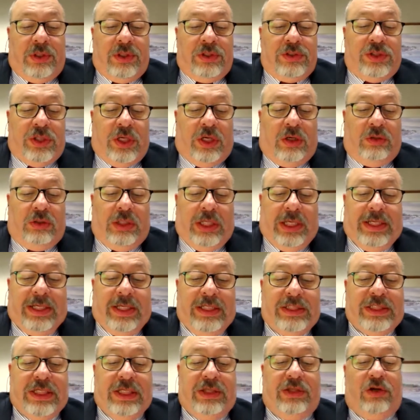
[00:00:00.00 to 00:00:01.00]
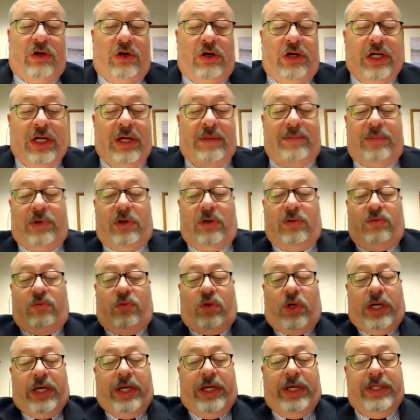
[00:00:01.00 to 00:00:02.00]
So, like I said, there are a number of
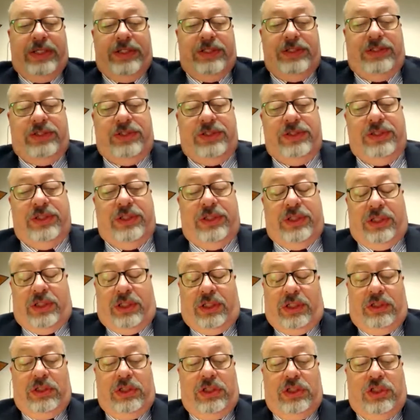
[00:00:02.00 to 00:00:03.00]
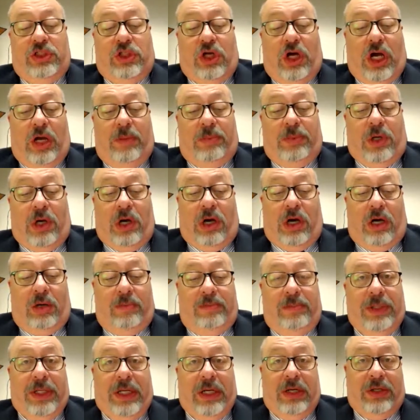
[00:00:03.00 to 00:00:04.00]
ways to stop comp,
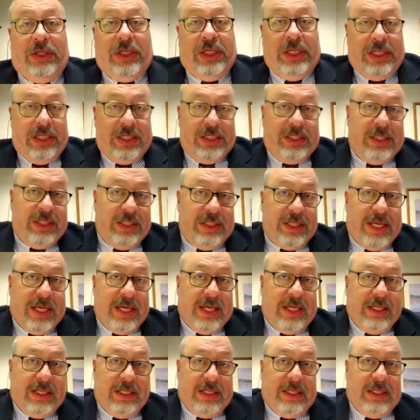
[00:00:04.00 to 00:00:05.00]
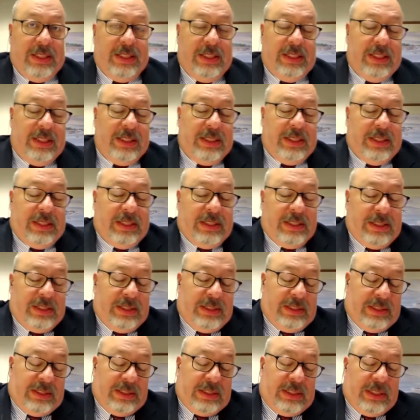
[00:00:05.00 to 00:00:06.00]
and I'll get into that in
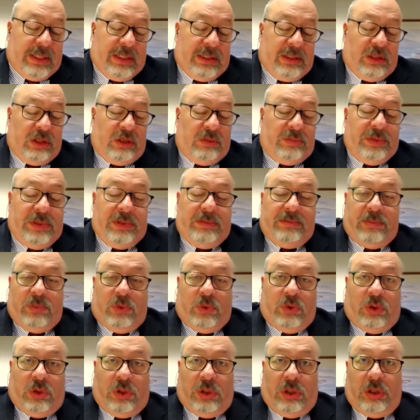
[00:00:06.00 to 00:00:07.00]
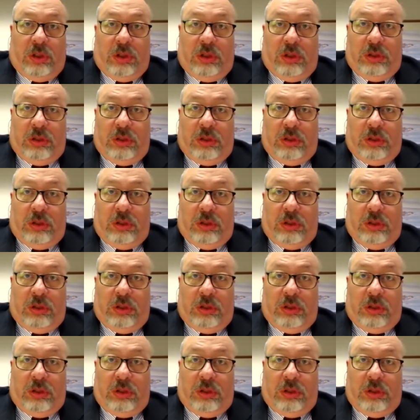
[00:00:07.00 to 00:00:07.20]
a little bit more.